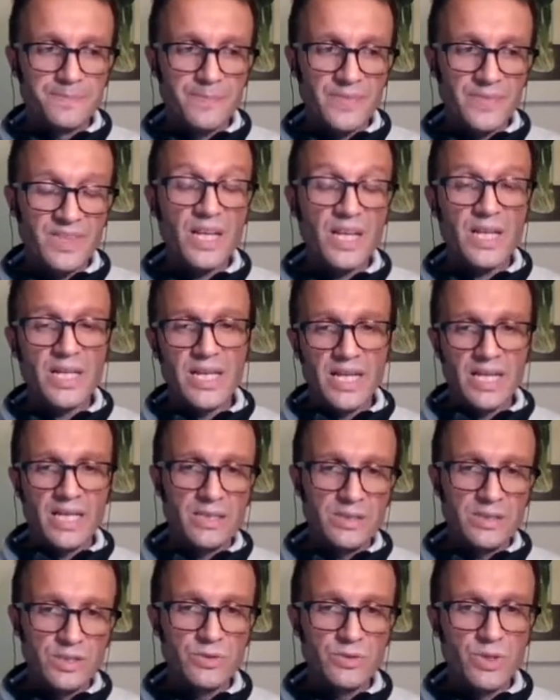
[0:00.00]

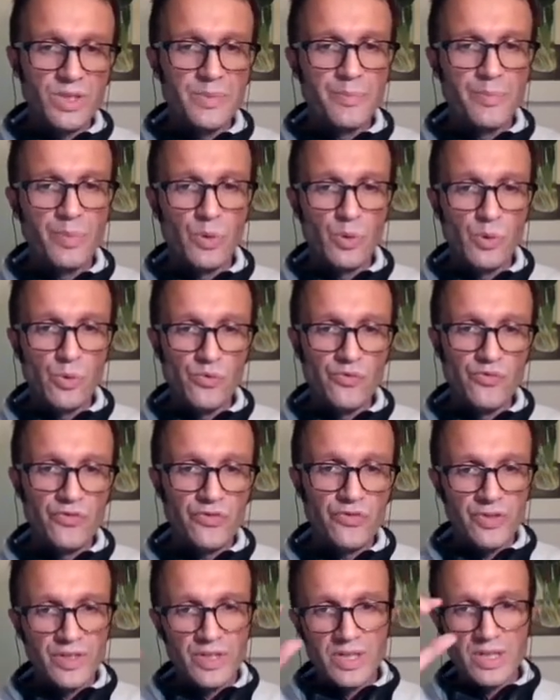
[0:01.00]
technique to
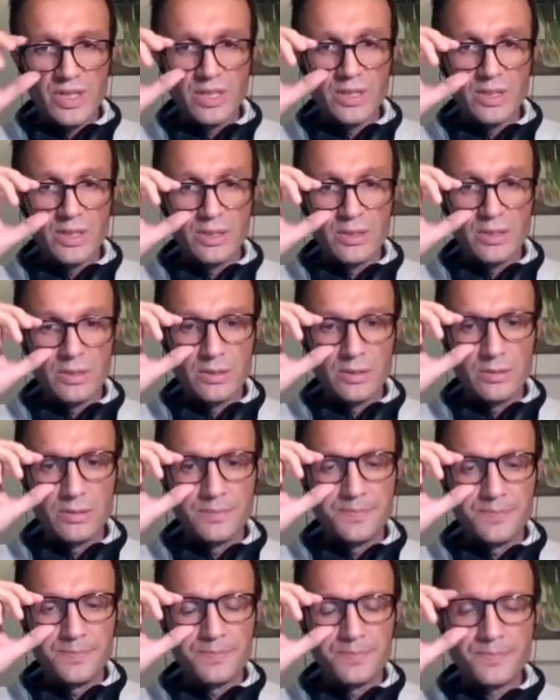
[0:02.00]
improve
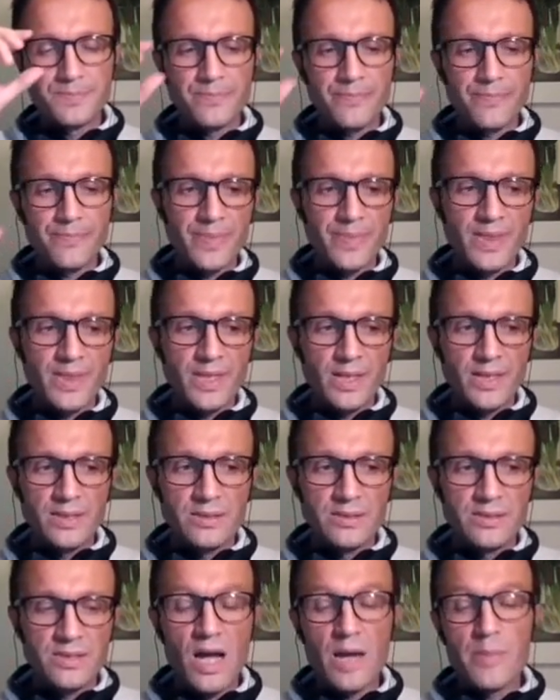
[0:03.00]

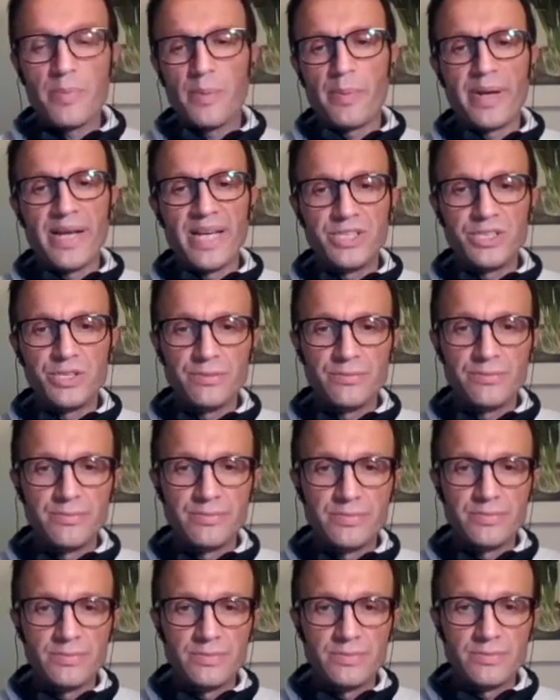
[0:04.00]
time
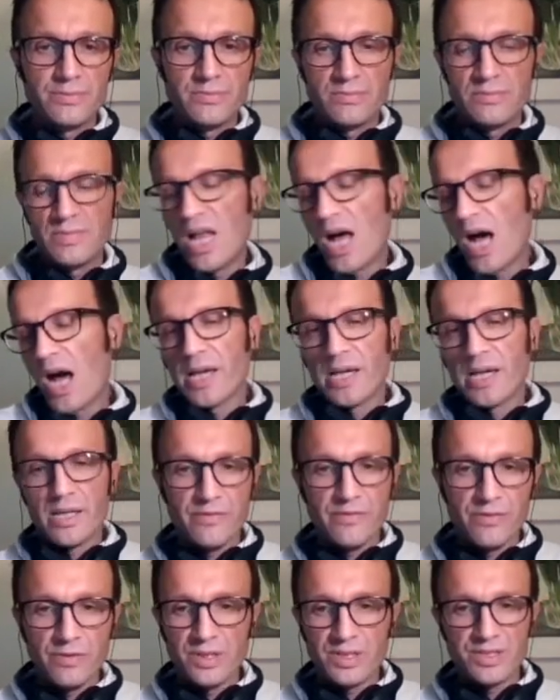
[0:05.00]
propagation, like,
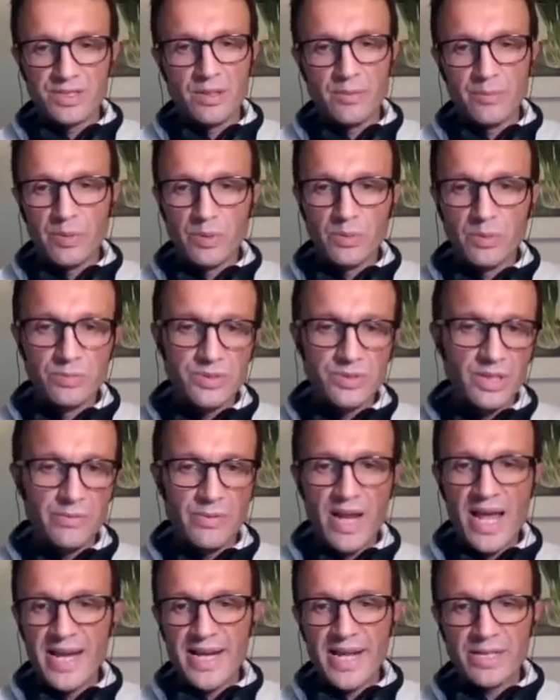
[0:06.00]
for example, the
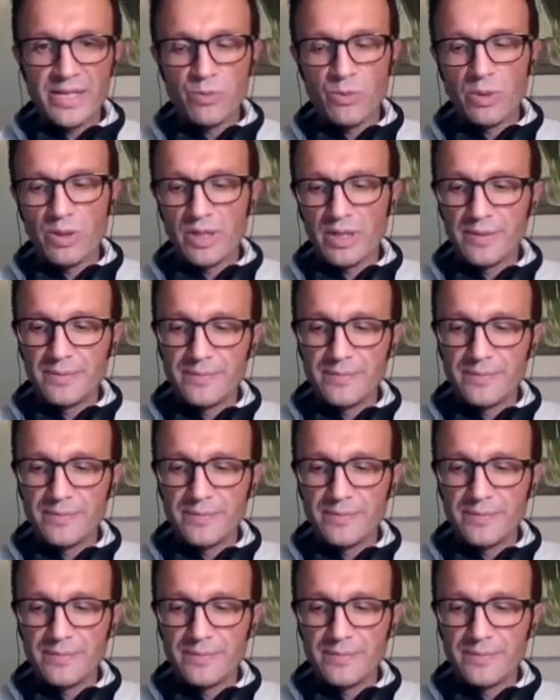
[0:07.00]
relay network.